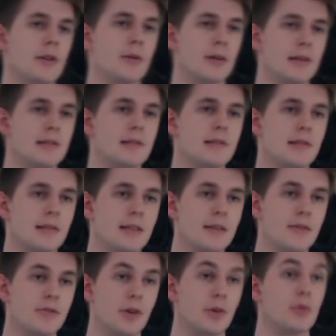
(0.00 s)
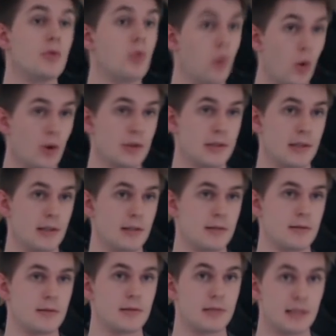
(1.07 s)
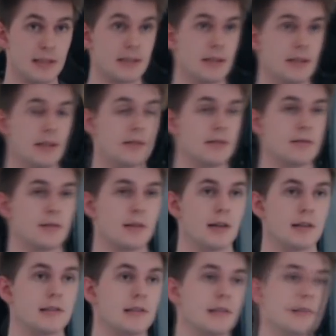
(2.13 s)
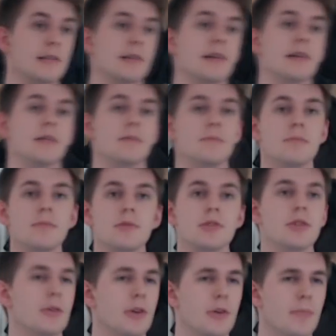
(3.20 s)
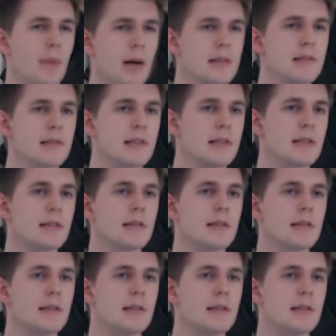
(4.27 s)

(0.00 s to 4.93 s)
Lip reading: it's give no quarter, singular, as in show no mercy?